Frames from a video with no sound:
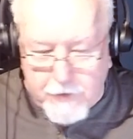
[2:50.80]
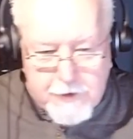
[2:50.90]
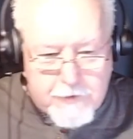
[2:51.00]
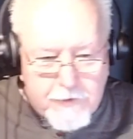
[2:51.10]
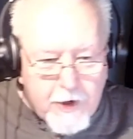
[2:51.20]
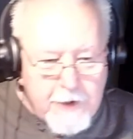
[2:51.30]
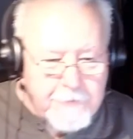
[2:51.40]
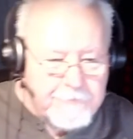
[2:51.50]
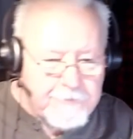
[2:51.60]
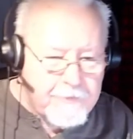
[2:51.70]
to try.
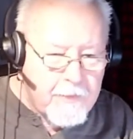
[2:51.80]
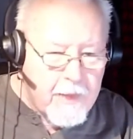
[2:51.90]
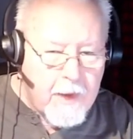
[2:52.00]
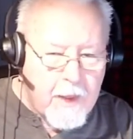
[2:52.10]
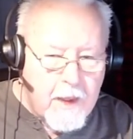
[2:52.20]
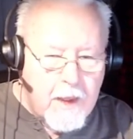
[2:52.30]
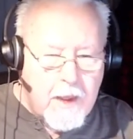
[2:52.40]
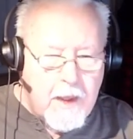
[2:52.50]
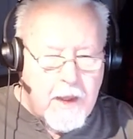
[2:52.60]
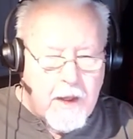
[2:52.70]

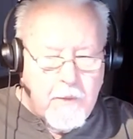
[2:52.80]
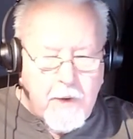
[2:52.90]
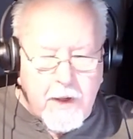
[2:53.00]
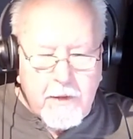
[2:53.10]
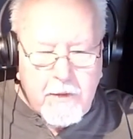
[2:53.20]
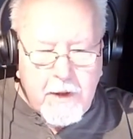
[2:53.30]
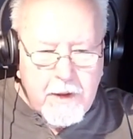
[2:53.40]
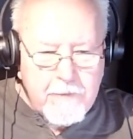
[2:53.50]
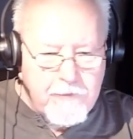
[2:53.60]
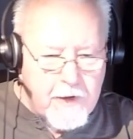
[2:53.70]
Well,
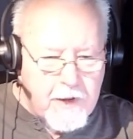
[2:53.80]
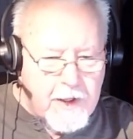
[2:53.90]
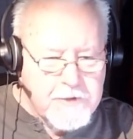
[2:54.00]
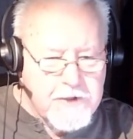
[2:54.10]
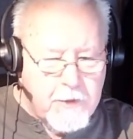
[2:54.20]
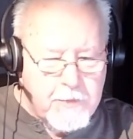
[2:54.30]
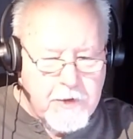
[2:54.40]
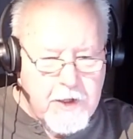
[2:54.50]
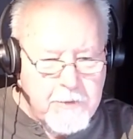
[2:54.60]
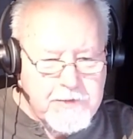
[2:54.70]
for the last couple
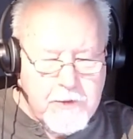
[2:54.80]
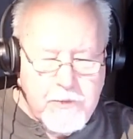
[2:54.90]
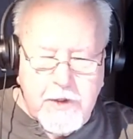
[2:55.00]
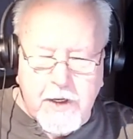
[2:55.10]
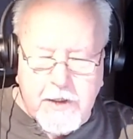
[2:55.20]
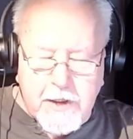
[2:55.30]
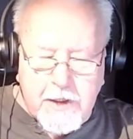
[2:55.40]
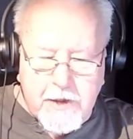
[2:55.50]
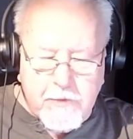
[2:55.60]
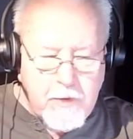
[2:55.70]
times that we got
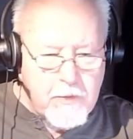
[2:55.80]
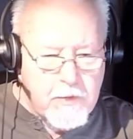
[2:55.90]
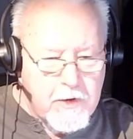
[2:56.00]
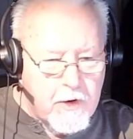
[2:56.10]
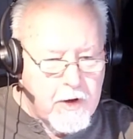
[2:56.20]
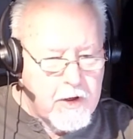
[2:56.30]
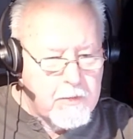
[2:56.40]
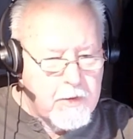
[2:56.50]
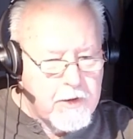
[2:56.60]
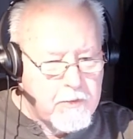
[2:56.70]
together, we were talking
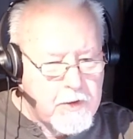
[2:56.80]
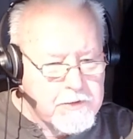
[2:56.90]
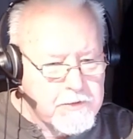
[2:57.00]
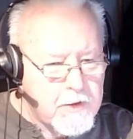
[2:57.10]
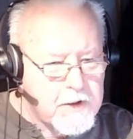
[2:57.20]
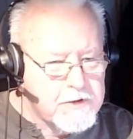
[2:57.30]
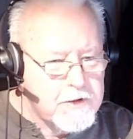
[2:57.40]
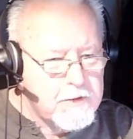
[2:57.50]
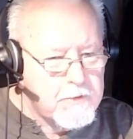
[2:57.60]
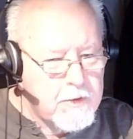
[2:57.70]
about the
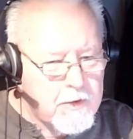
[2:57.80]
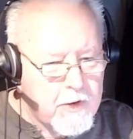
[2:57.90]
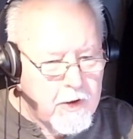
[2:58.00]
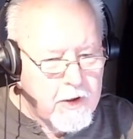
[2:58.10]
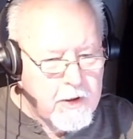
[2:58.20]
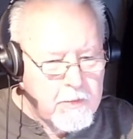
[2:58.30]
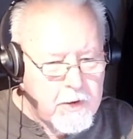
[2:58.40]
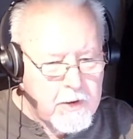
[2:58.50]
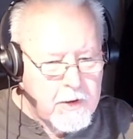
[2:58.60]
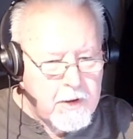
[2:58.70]
resurrection. We were talking
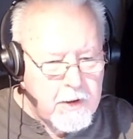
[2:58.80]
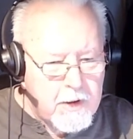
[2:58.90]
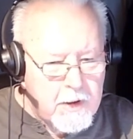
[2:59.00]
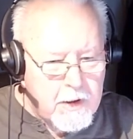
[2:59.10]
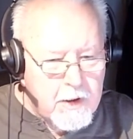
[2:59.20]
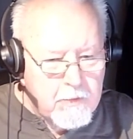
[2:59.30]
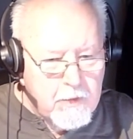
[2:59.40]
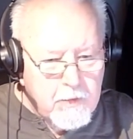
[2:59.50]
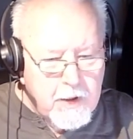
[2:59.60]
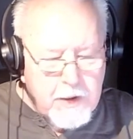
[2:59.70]
about, we
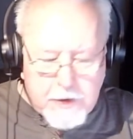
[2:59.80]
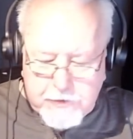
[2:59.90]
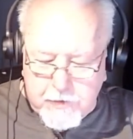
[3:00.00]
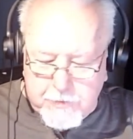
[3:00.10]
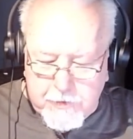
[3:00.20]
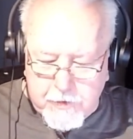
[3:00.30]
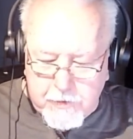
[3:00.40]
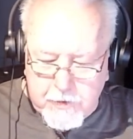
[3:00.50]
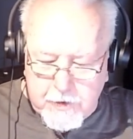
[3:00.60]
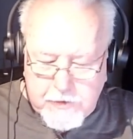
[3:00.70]
read that
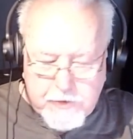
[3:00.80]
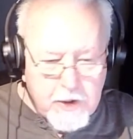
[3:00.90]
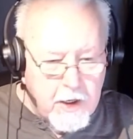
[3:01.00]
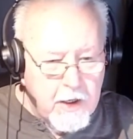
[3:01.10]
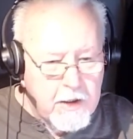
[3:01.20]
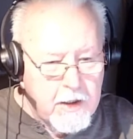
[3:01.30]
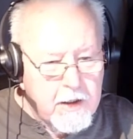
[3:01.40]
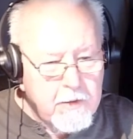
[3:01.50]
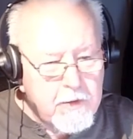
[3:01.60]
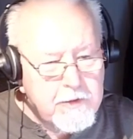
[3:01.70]
scripture in John
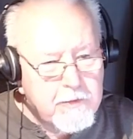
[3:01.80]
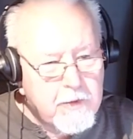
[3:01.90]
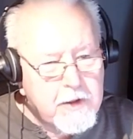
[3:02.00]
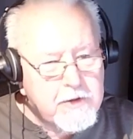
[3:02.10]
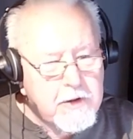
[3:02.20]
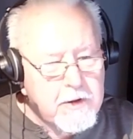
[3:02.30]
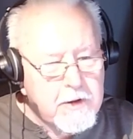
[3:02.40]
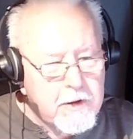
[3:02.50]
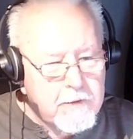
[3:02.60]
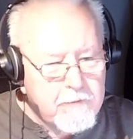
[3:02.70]
the resurrection
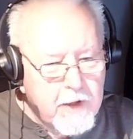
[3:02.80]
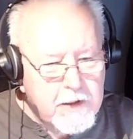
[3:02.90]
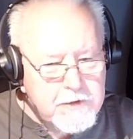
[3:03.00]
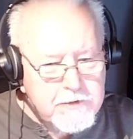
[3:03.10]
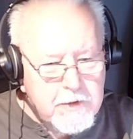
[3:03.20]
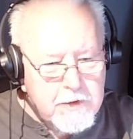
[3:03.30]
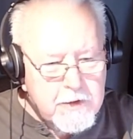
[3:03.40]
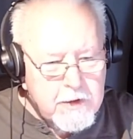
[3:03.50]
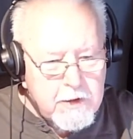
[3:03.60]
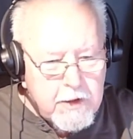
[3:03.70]
of Lazarus
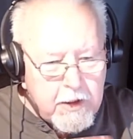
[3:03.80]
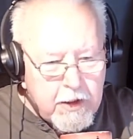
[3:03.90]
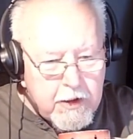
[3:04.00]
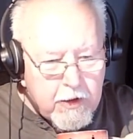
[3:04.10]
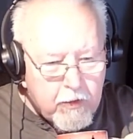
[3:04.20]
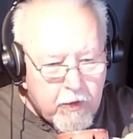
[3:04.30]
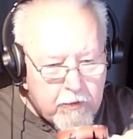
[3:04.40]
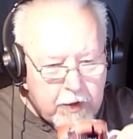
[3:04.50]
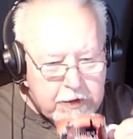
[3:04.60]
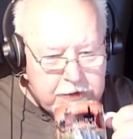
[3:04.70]
and the Lord
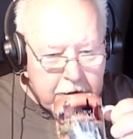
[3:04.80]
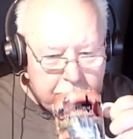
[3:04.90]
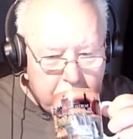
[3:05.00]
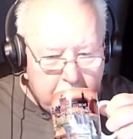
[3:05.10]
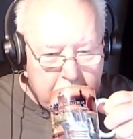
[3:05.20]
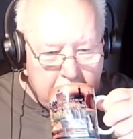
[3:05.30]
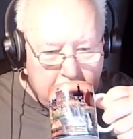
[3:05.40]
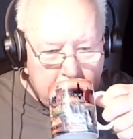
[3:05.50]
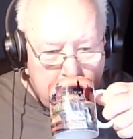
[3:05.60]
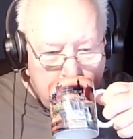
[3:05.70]
raising him from the
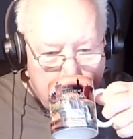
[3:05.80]
dead.